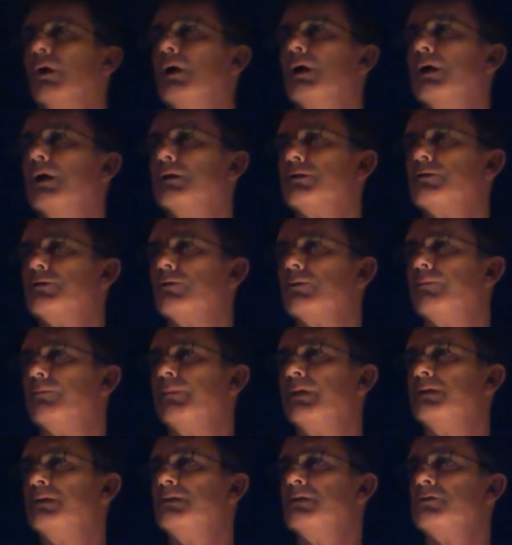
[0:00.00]
And so the
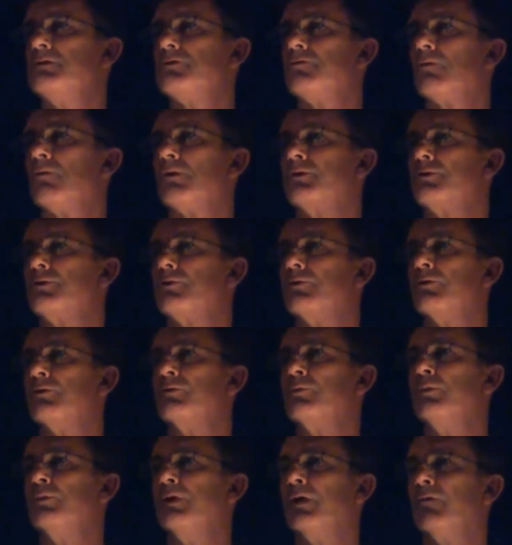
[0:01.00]
basic structure is
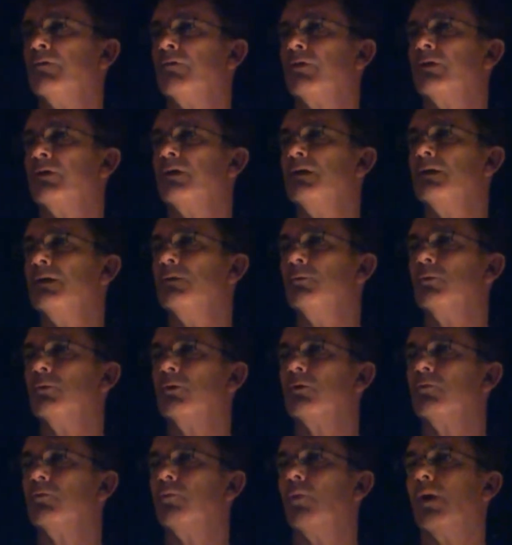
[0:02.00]
we have our
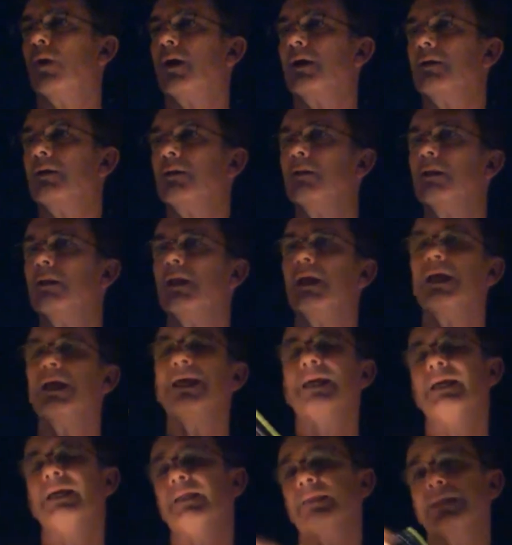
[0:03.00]
keyword while,
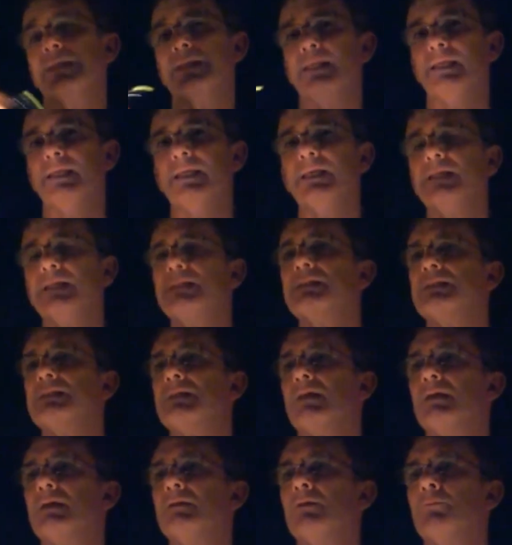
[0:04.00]
and then
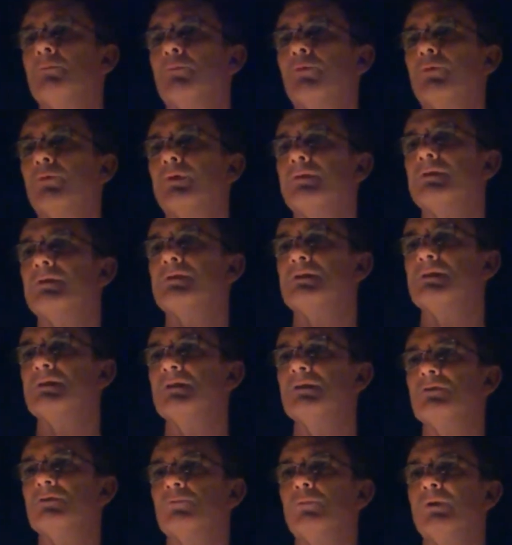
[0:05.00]
inside the
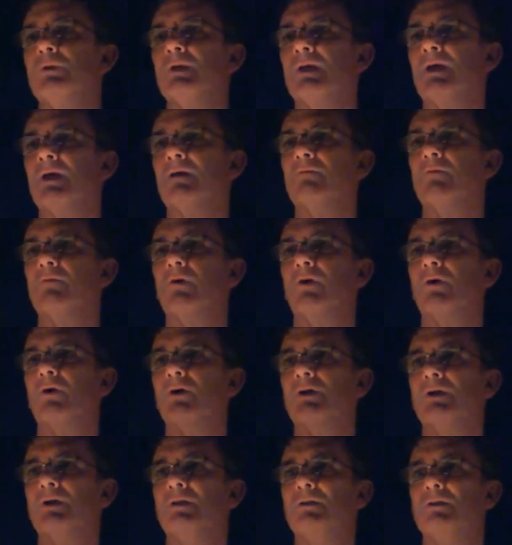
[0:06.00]
parentheses we have our
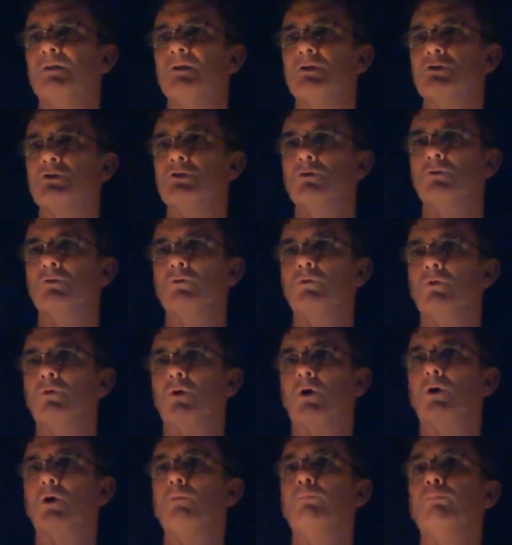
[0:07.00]
conditional,
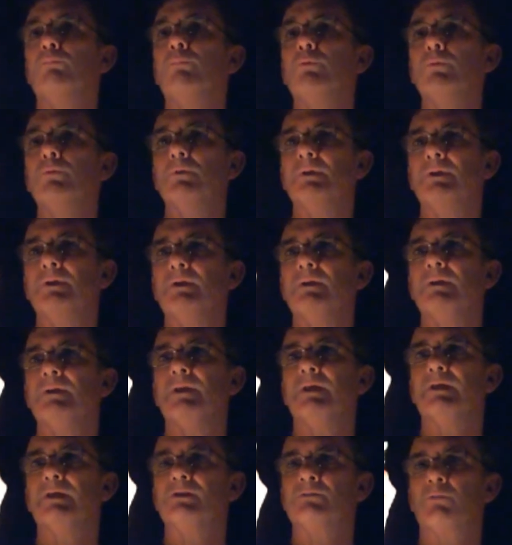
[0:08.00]
our Boolean
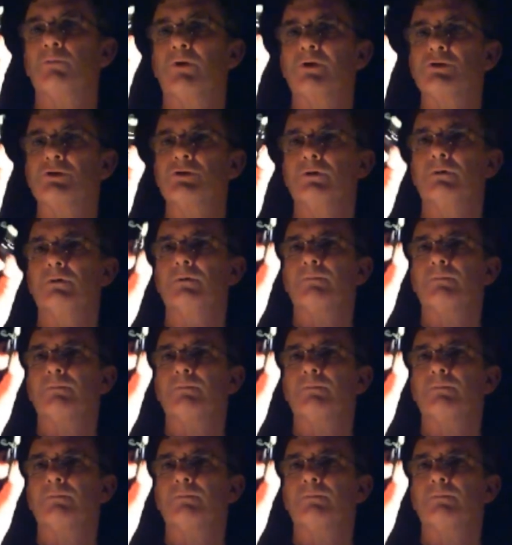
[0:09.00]
expression.